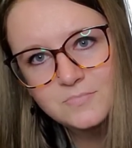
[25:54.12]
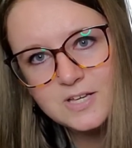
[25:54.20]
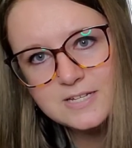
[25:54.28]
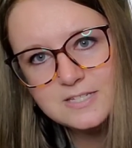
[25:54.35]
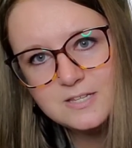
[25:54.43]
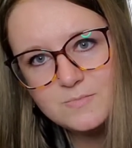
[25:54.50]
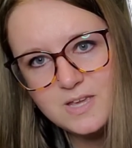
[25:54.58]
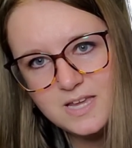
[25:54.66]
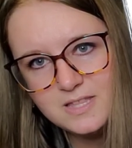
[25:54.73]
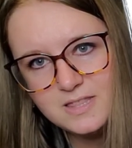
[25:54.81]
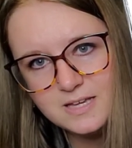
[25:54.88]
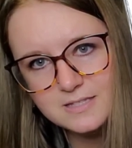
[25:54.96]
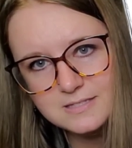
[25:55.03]
Like to
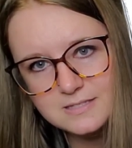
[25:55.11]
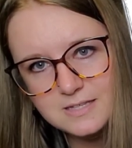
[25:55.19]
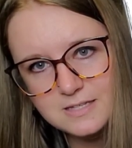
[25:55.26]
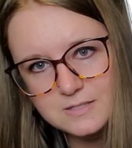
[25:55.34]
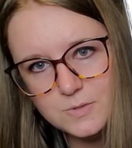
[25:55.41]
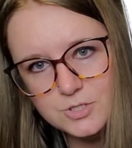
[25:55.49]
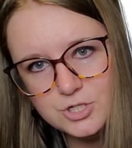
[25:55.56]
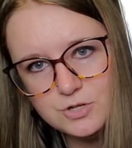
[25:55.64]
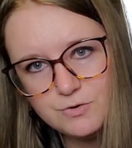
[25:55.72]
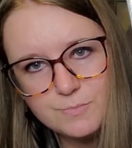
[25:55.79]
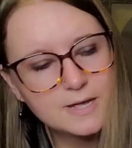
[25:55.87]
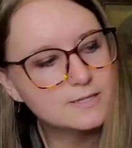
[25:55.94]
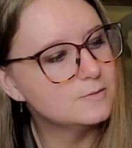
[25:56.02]
me, that's that's what she
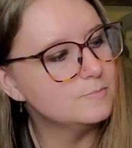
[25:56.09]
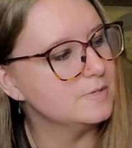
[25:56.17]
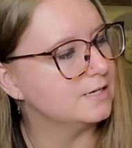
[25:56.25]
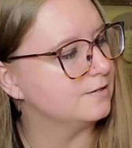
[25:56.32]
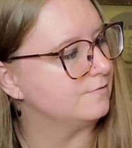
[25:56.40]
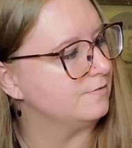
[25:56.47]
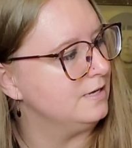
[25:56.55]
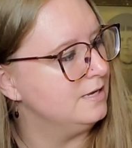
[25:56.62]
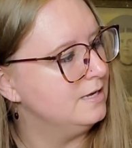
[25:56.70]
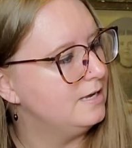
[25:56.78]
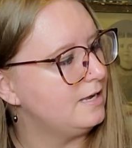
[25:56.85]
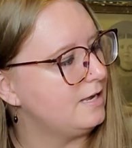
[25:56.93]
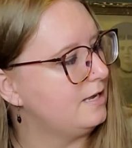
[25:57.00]
reminds me of.
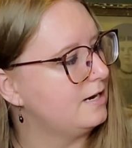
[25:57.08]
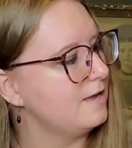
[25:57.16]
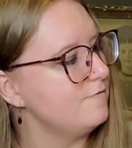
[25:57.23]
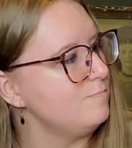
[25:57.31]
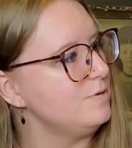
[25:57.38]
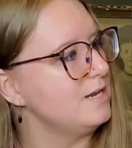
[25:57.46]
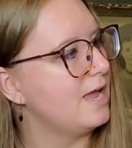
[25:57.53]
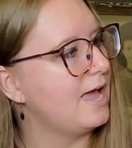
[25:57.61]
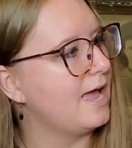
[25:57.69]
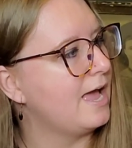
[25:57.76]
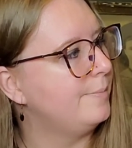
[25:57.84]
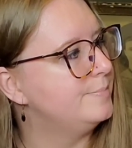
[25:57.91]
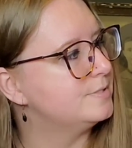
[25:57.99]
And I've been
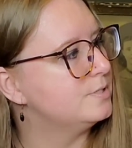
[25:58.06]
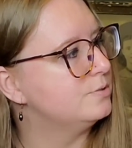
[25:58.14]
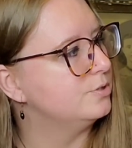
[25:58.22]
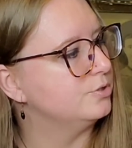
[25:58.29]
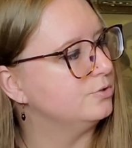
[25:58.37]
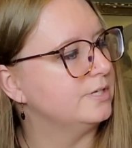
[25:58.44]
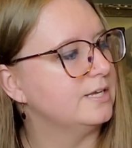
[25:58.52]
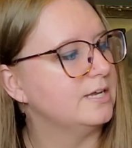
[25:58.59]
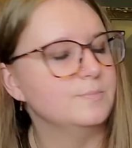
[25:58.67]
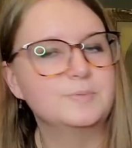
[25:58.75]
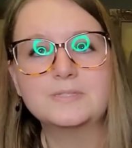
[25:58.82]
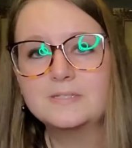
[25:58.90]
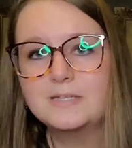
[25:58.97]
absolutely
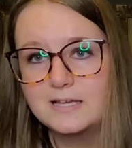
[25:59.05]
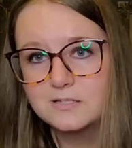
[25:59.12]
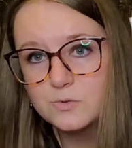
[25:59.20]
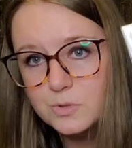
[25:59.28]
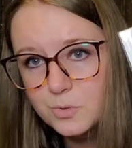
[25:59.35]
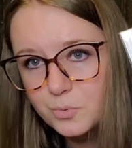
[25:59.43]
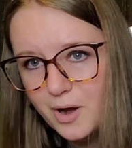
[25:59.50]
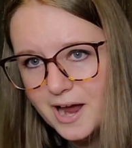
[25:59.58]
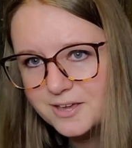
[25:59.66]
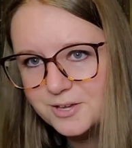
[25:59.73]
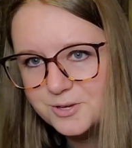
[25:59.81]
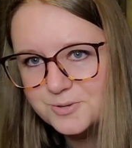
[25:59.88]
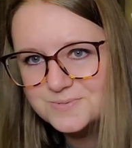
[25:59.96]
obsessed with
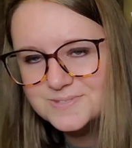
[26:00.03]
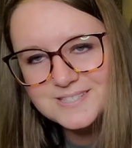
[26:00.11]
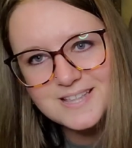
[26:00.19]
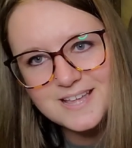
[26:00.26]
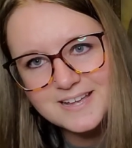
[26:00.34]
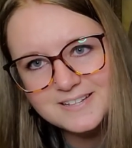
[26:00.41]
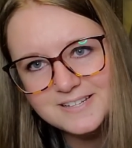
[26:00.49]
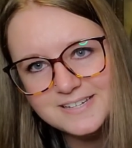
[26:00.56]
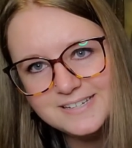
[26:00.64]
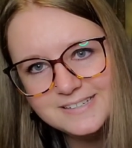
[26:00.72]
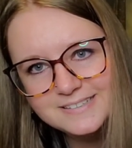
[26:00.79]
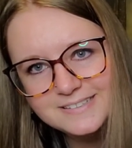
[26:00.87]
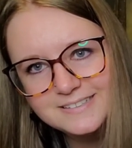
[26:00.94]
raccoons
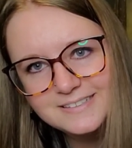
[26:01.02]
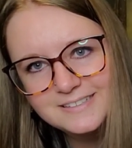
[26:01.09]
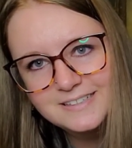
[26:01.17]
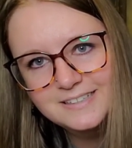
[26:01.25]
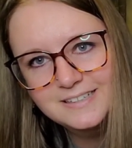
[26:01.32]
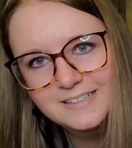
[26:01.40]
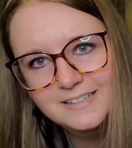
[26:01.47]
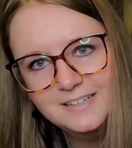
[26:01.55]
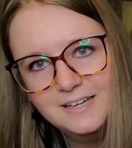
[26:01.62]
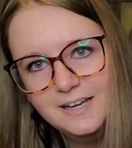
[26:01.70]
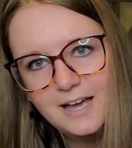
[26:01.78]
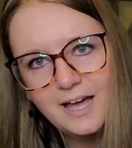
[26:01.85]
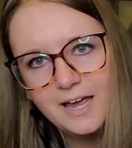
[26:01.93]
lately.
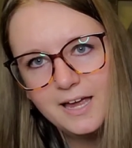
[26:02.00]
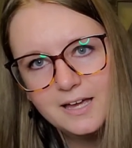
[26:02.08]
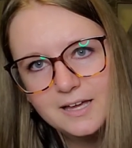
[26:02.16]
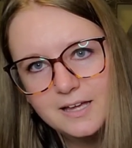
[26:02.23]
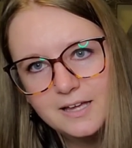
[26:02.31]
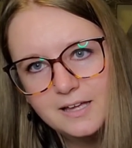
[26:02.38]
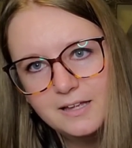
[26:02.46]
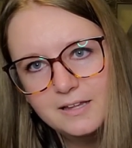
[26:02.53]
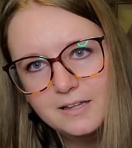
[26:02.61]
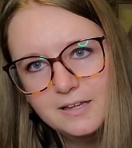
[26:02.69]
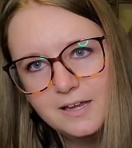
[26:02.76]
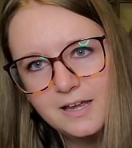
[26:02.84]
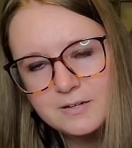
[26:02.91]
I
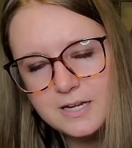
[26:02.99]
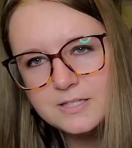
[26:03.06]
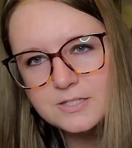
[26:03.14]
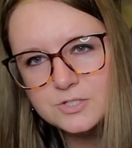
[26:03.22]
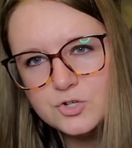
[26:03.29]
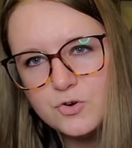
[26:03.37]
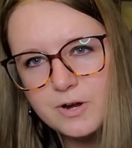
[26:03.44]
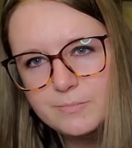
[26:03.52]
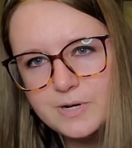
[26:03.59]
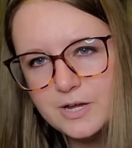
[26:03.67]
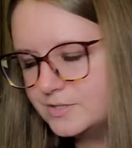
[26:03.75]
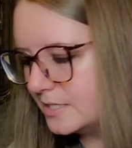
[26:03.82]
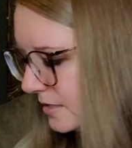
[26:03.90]
and Instagram
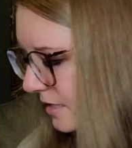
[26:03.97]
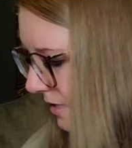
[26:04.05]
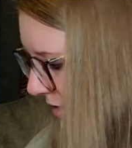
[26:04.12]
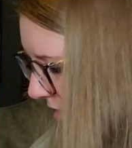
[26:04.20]
knows it. They